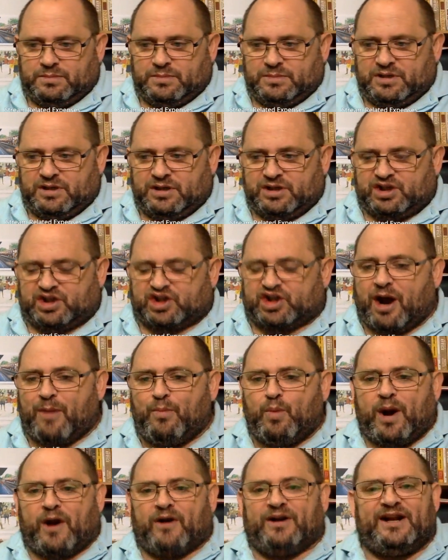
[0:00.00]

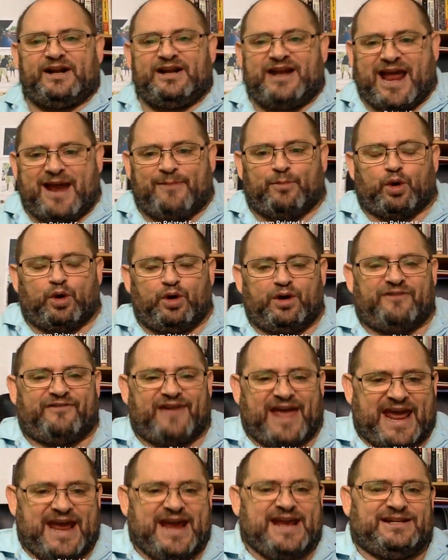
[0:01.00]
somewhere in the neighborhood of
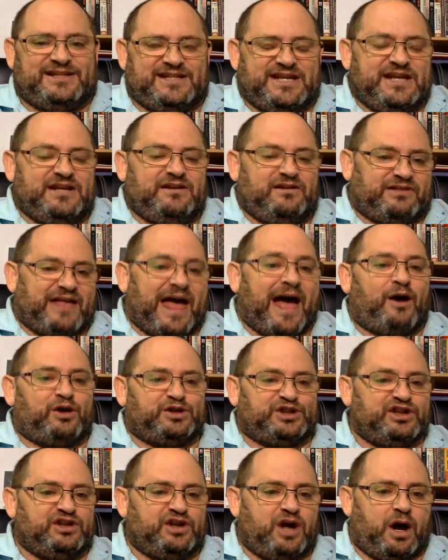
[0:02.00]

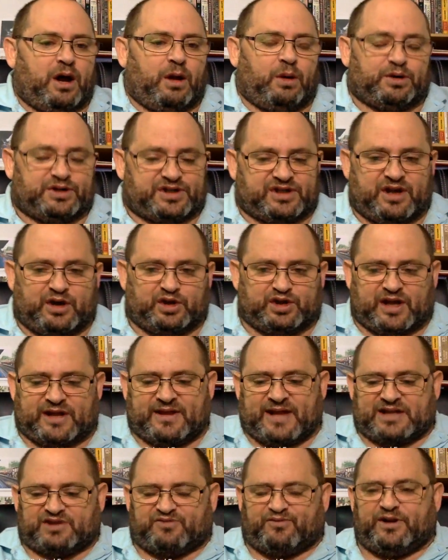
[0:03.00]
$18,000.
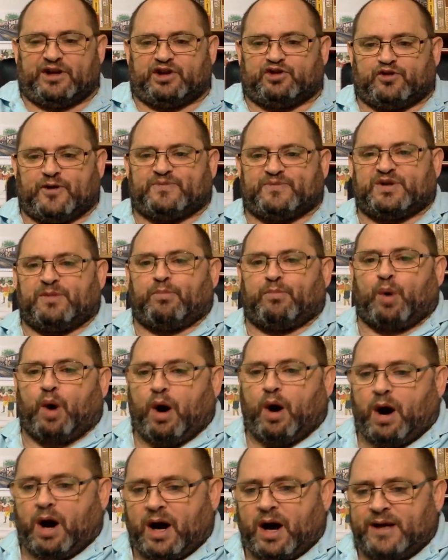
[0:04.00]
That's for the trips
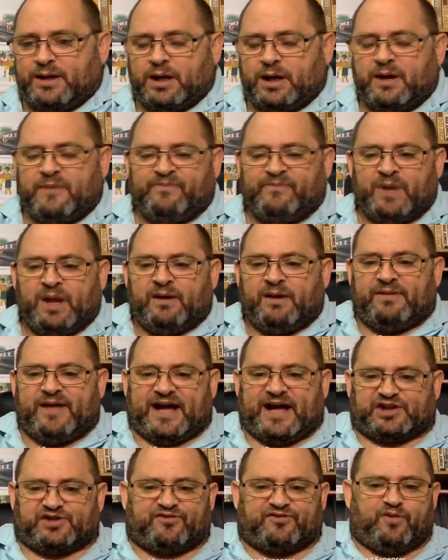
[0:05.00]
abroad.
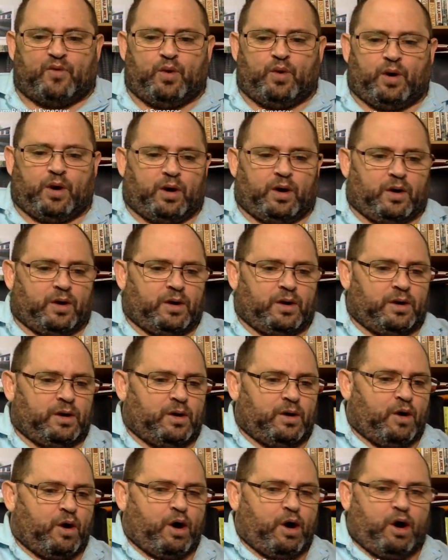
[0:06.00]
That's for
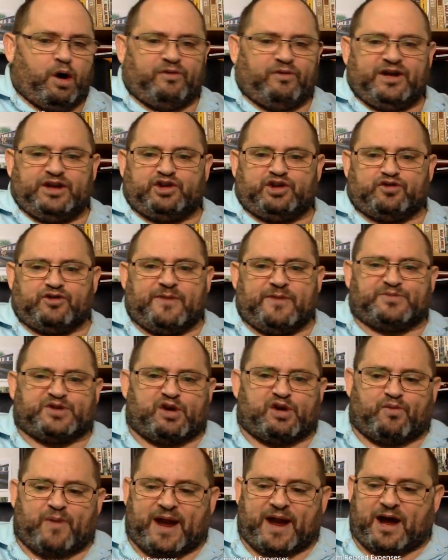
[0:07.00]
all the trips
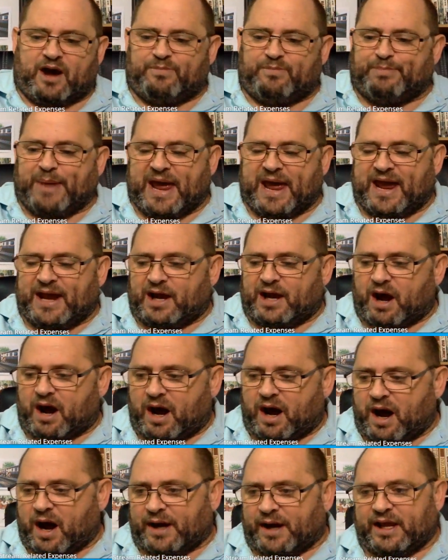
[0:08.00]
around
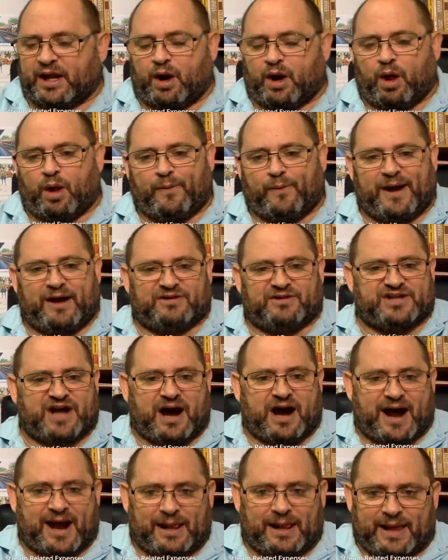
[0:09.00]
Bangkok and all around
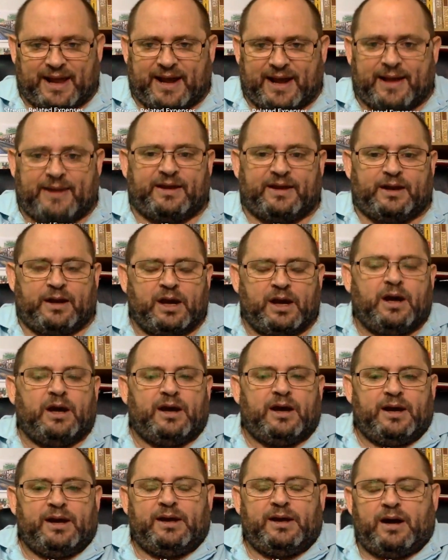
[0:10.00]
Thailand. And
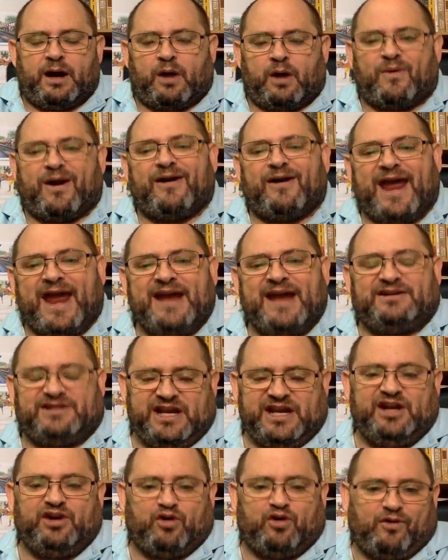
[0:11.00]
around
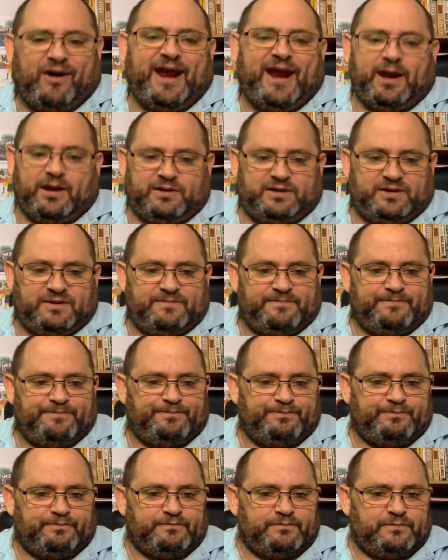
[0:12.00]
18 grand.
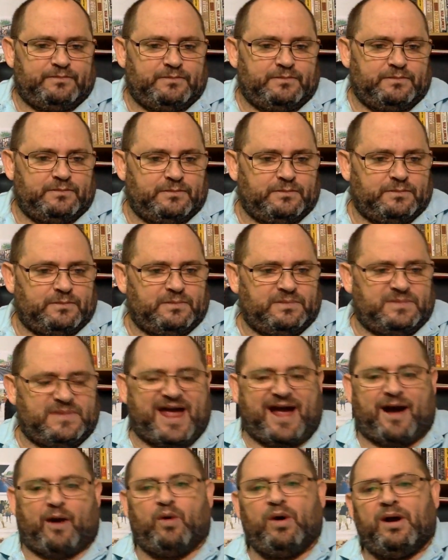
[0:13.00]
Now,